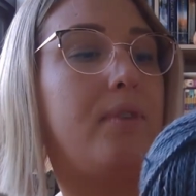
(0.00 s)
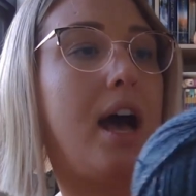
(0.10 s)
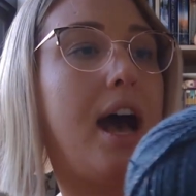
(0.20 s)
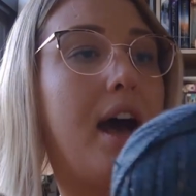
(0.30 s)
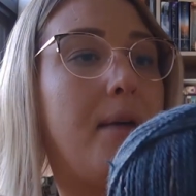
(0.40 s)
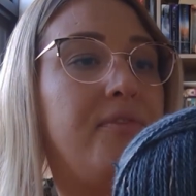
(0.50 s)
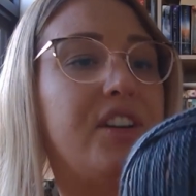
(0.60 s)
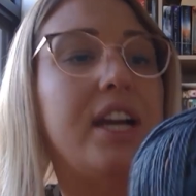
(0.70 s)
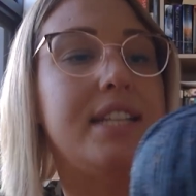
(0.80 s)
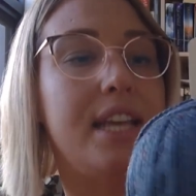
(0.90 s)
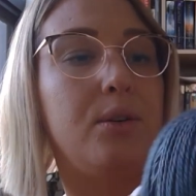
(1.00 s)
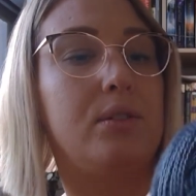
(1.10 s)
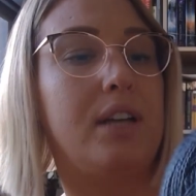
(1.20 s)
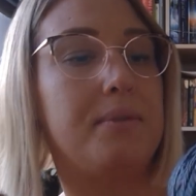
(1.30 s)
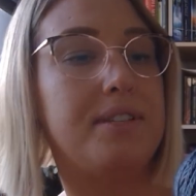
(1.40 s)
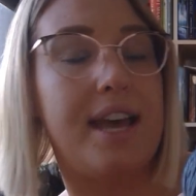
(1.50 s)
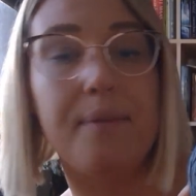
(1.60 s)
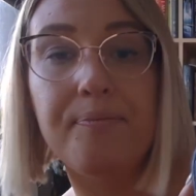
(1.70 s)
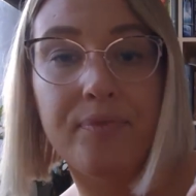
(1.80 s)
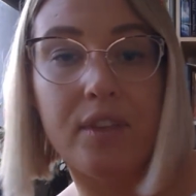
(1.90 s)
Very teal, I would
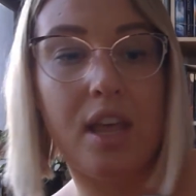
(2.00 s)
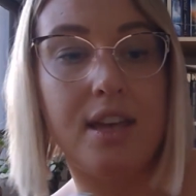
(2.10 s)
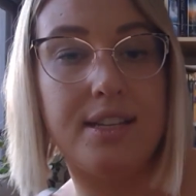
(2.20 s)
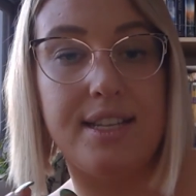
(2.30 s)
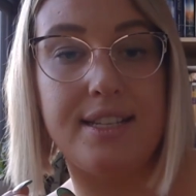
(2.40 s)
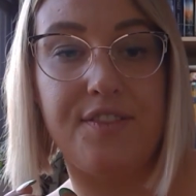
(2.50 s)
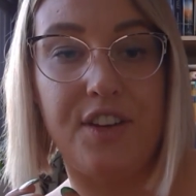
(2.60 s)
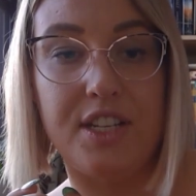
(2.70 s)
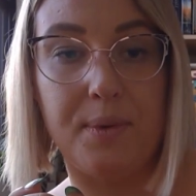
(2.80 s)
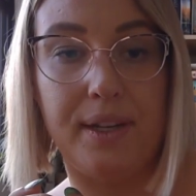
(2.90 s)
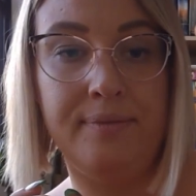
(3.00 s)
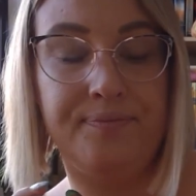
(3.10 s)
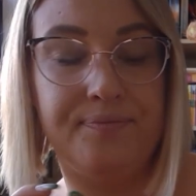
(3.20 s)
say. So there's the first one.